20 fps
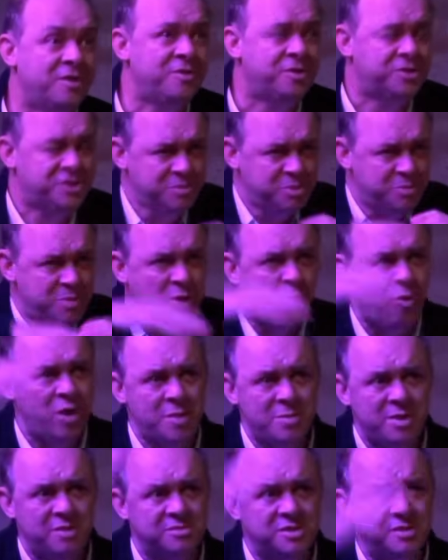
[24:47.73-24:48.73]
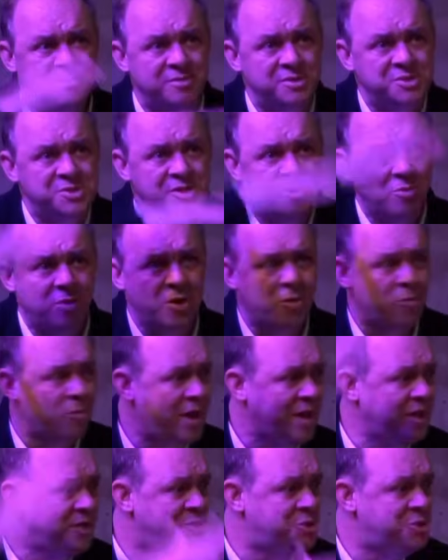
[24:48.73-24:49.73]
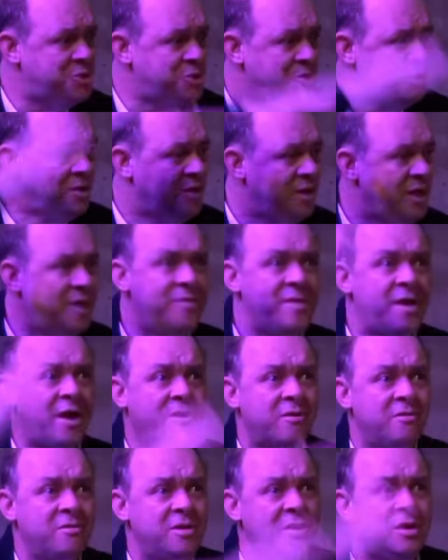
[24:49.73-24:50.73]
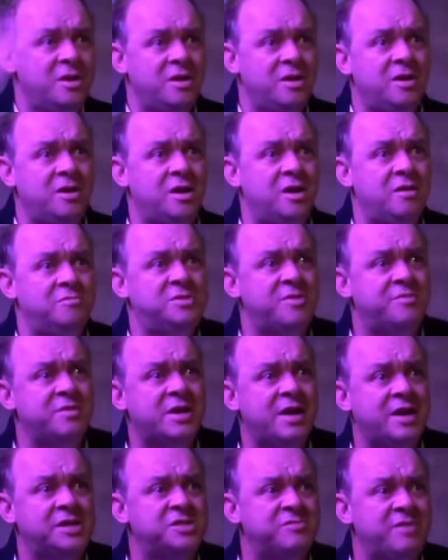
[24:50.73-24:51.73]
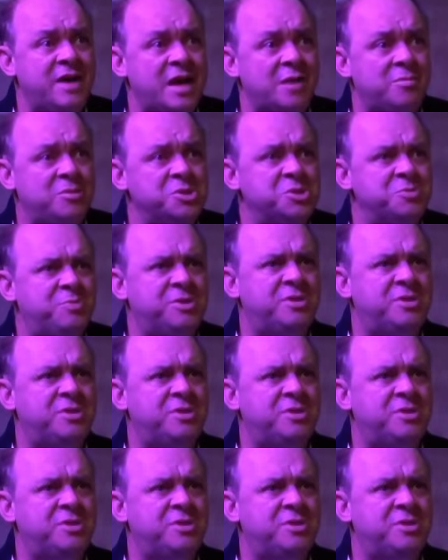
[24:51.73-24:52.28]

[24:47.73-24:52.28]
There seems to be quite a bit of difference, and quite a range in there of different kinds of animals.